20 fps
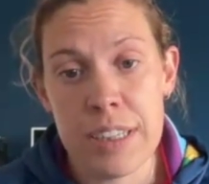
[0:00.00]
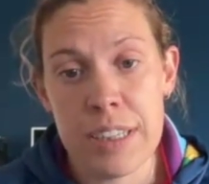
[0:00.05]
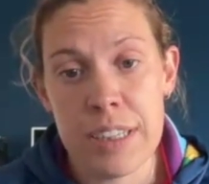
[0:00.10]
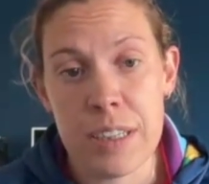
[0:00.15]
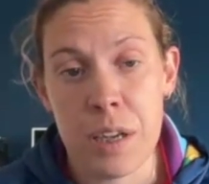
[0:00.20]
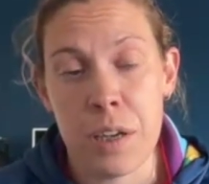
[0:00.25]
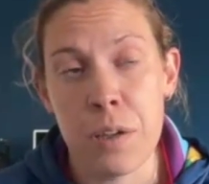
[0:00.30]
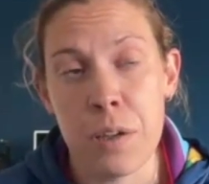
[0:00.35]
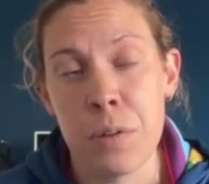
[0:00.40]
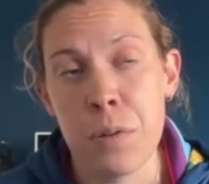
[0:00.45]

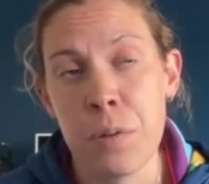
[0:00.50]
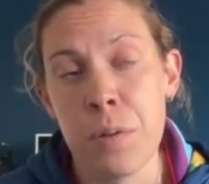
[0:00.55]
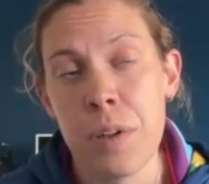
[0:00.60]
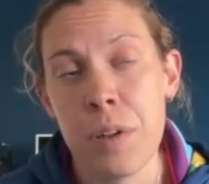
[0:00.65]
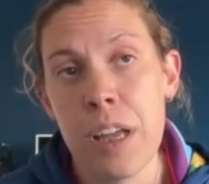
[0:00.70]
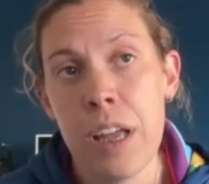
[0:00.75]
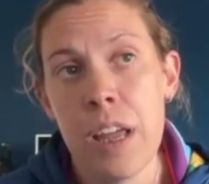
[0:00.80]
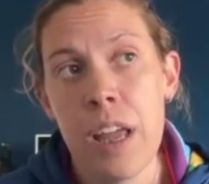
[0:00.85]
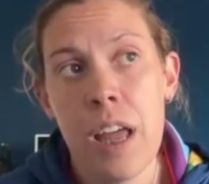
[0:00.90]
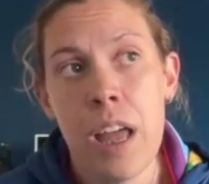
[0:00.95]
So
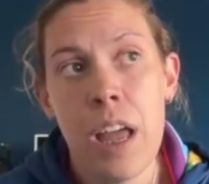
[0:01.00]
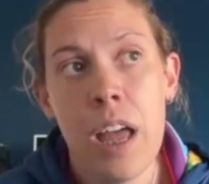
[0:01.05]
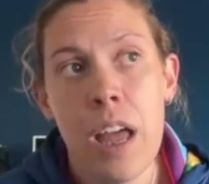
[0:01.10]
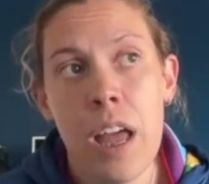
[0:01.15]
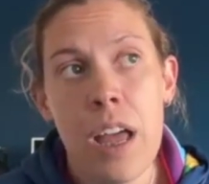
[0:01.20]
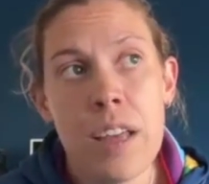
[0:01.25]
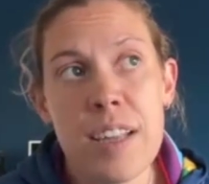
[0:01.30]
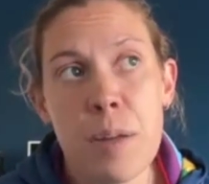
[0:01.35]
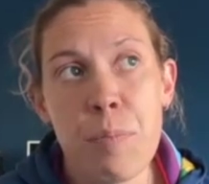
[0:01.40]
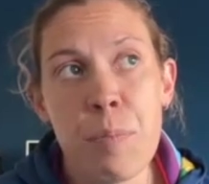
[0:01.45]

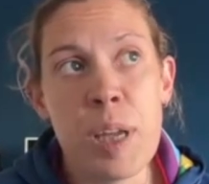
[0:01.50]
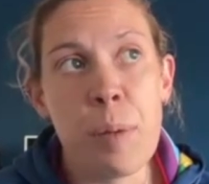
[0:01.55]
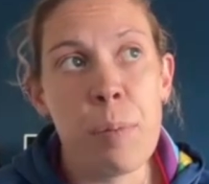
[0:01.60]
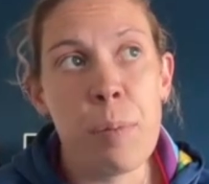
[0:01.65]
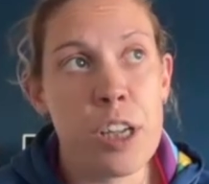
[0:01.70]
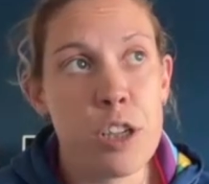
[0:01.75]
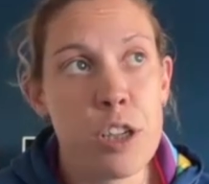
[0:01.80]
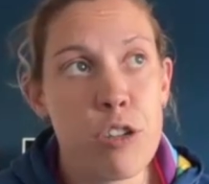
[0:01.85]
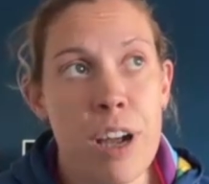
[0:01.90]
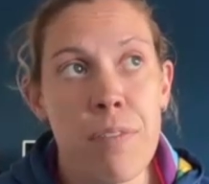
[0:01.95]
some
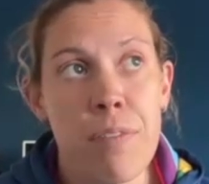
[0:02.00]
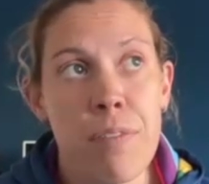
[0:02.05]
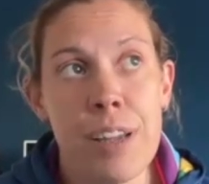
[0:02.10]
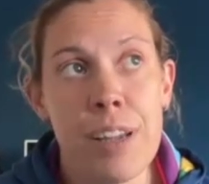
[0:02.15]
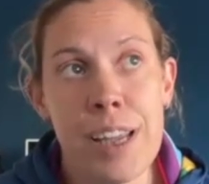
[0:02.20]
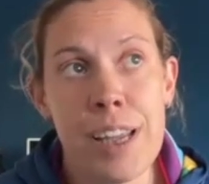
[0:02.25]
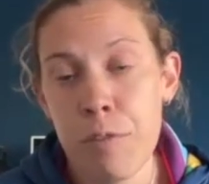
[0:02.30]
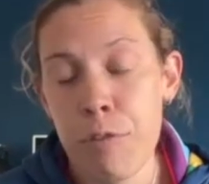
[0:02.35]
people are traveling